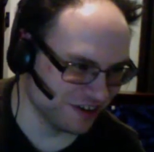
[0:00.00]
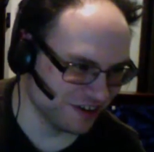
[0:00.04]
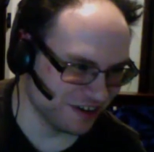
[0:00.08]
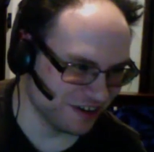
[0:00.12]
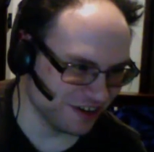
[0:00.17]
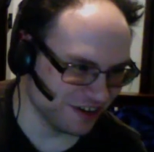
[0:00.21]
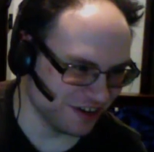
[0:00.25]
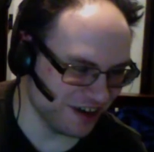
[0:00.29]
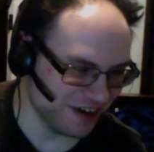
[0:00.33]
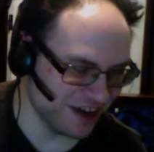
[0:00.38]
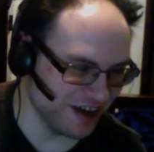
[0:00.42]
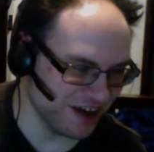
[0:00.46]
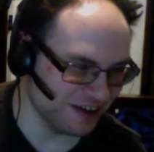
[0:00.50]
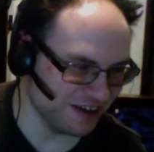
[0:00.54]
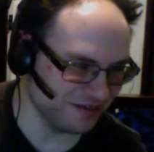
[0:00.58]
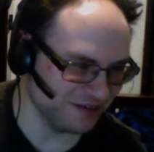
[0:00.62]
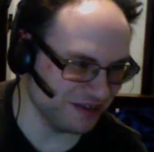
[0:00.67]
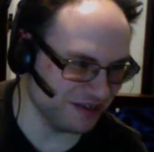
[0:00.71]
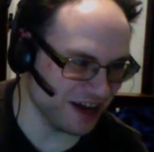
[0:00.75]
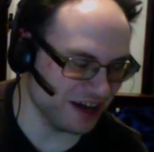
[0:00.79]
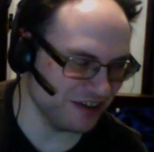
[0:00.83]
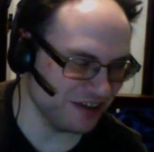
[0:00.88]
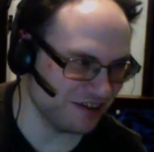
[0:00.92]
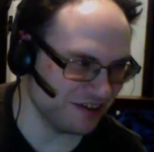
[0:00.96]
and
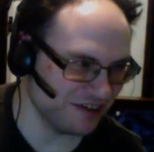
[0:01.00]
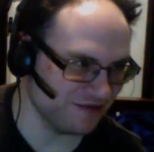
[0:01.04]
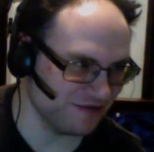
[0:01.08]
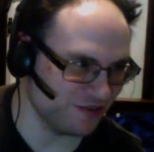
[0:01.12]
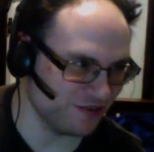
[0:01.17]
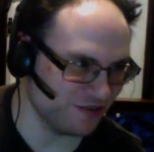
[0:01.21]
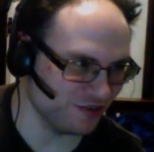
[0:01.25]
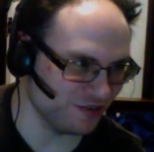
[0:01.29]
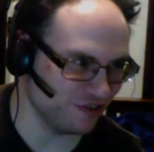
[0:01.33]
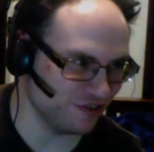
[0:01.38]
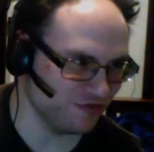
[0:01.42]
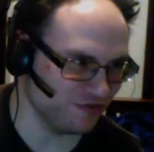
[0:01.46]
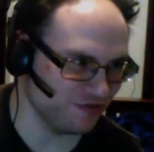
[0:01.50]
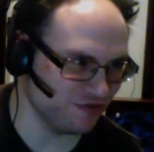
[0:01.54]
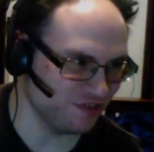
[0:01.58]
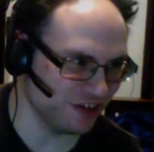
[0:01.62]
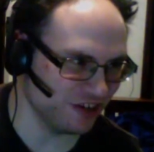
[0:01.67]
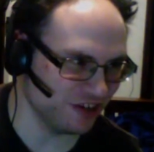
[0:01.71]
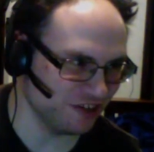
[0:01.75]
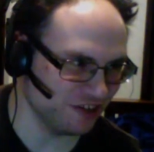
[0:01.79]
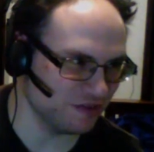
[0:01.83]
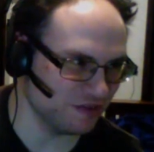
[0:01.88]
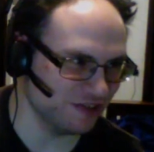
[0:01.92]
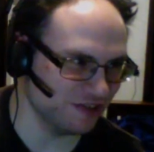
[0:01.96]
like first off, you realize
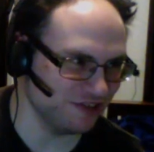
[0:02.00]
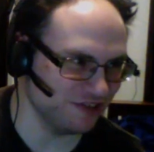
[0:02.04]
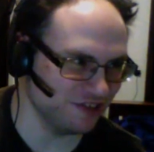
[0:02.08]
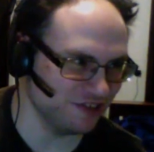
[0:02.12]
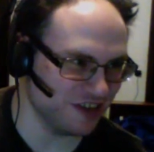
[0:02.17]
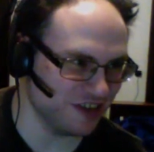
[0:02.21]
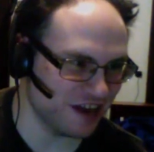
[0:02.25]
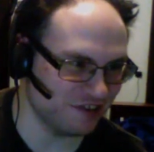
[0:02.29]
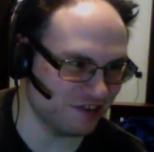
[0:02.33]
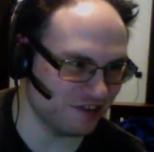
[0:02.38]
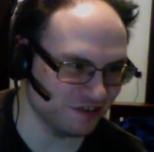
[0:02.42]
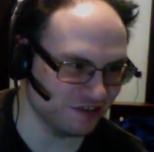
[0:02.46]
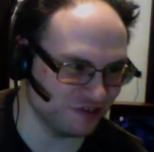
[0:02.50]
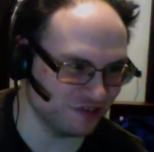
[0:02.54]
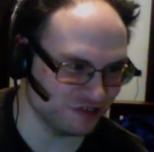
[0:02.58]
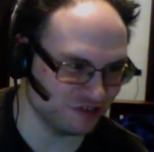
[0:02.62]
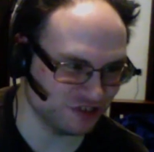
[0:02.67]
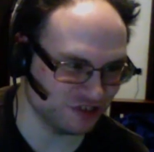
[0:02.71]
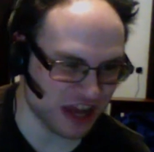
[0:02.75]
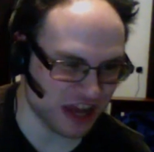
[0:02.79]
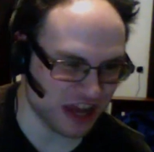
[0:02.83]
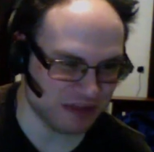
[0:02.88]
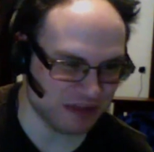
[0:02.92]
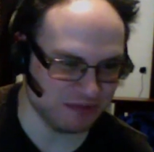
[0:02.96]
most of these characters are
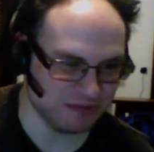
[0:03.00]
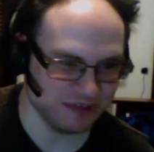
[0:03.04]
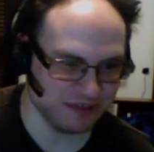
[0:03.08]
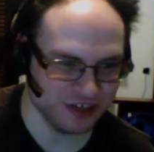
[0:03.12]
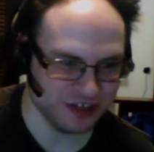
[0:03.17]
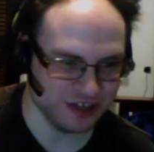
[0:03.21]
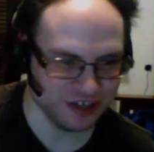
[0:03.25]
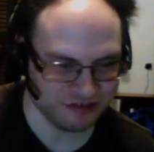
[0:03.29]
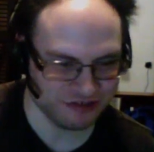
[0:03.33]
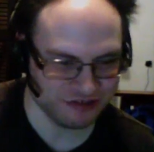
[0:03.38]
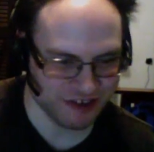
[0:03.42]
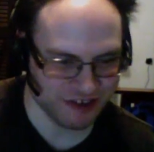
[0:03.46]
Japanese, right?